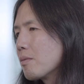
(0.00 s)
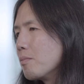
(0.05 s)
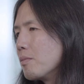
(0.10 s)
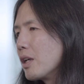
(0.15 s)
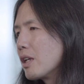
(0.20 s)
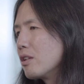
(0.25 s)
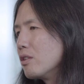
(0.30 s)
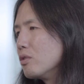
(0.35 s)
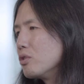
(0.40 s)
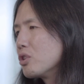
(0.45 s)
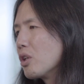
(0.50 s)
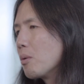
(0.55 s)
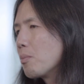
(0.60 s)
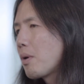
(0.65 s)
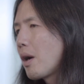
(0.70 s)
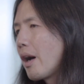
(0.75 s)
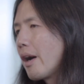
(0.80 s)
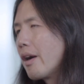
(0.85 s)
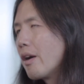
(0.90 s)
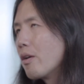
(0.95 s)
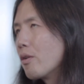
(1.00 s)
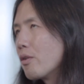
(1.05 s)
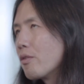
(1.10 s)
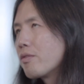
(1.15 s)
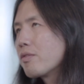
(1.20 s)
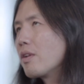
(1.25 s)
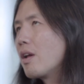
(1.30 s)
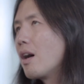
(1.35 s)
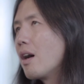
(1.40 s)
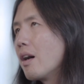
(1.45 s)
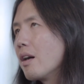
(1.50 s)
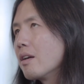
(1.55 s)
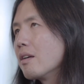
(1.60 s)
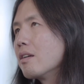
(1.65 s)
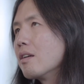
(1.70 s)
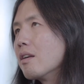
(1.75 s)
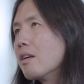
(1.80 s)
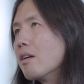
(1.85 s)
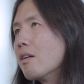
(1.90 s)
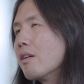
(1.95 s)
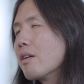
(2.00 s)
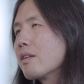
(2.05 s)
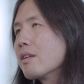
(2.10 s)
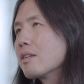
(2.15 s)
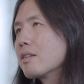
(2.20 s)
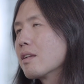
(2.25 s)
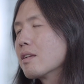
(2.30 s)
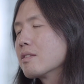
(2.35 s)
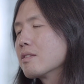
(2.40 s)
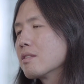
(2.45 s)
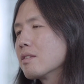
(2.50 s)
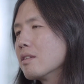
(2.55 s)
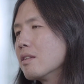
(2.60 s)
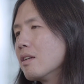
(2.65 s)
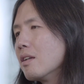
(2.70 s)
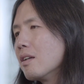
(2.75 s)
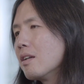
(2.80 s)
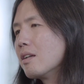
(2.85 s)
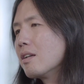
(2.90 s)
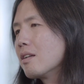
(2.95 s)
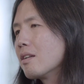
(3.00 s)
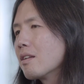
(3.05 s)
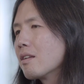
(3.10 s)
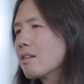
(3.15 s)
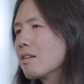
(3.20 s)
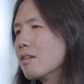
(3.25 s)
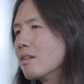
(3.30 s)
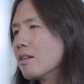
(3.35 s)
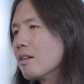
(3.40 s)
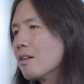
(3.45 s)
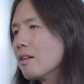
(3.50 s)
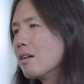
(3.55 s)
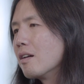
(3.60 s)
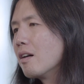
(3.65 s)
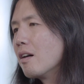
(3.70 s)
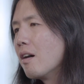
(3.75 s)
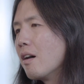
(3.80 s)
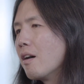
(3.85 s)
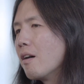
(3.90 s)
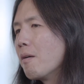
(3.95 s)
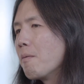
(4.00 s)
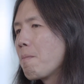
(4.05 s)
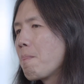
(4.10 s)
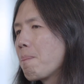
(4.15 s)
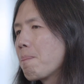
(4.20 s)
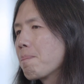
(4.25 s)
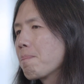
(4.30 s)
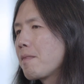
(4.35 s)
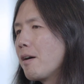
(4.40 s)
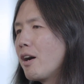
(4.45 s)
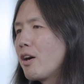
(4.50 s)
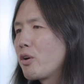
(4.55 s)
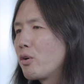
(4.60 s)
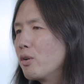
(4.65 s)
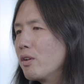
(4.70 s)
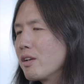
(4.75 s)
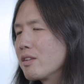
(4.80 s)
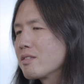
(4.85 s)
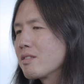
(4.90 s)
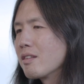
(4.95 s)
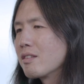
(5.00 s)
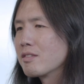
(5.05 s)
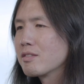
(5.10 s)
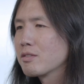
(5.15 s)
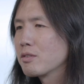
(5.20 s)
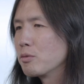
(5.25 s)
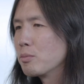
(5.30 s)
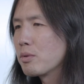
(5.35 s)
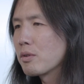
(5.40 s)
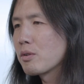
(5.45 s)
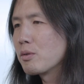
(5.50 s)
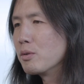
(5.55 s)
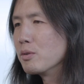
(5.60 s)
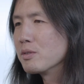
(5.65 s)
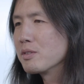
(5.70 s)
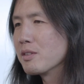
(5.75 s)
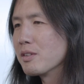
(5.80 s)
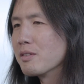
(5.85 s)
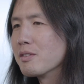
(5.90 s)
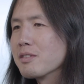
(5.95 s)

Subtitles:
making you jump higher or fly. You know, I think that's the auto lace thing's super cool too.